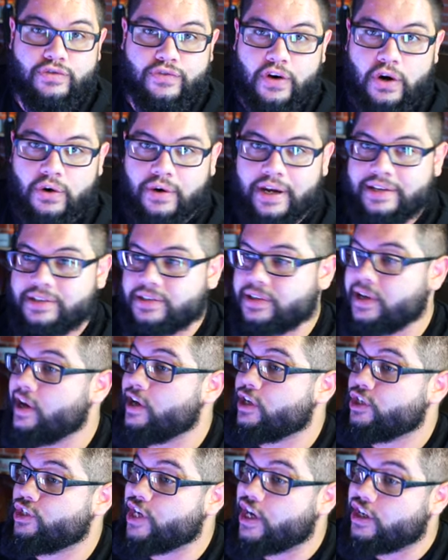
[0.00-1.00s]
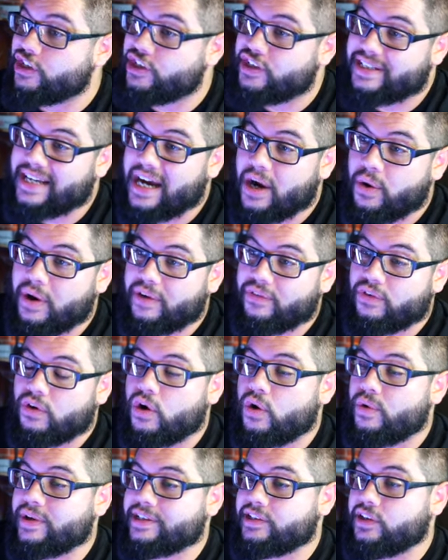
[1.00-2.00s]
focus. Judges, however, are
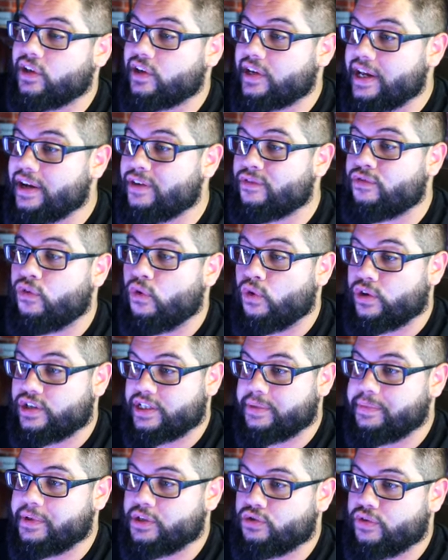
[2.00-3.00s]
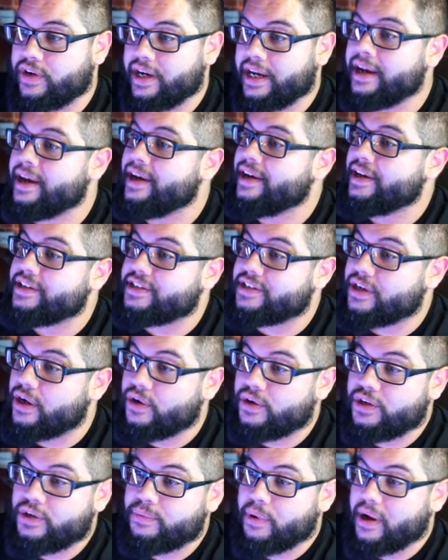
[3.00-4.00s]
always looking for symmetry.
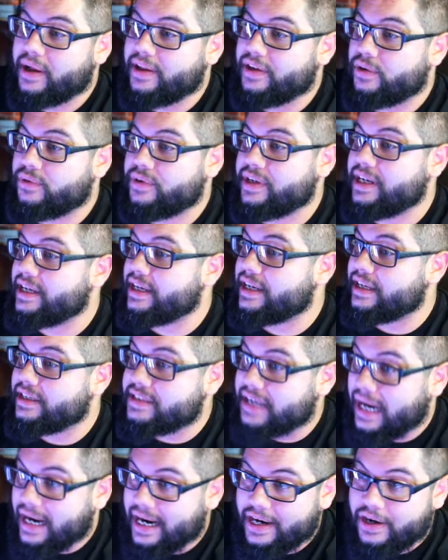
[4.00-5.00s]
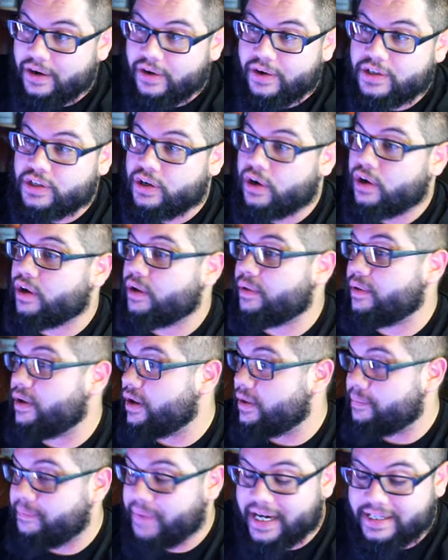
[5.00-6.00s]
So you probably don't need an entire arm,
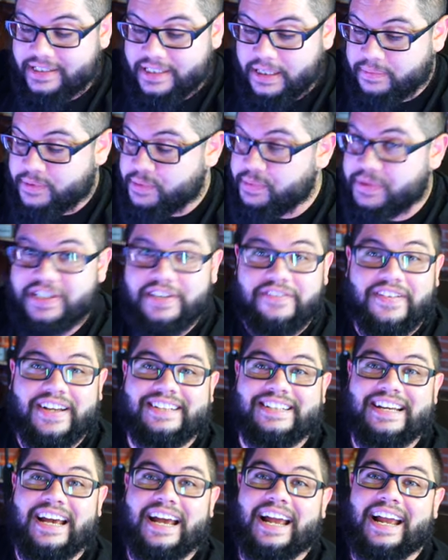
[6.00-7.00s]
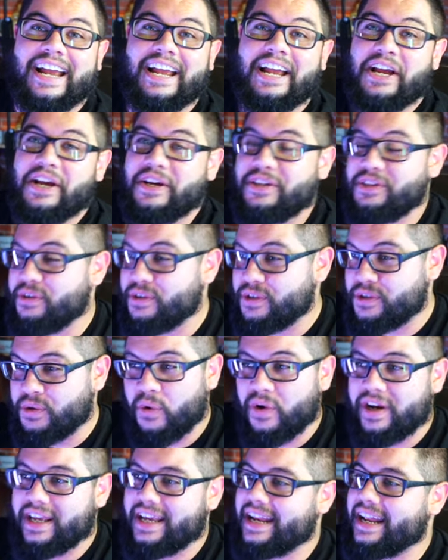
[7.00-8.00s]
uh, bicep-specific day doing
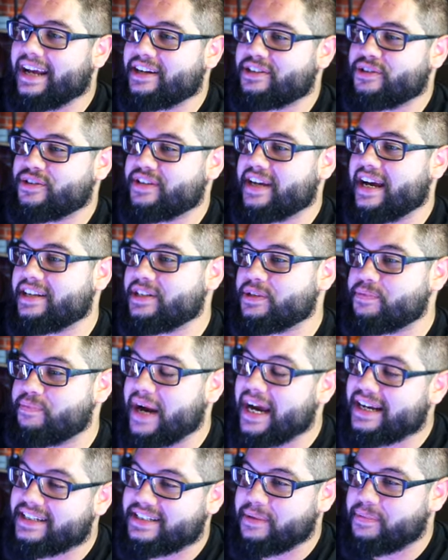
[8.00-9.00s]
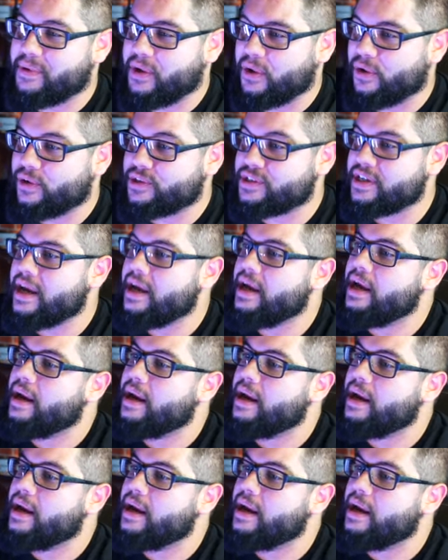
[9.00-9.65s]
twenty-eight exercises of bicep curls.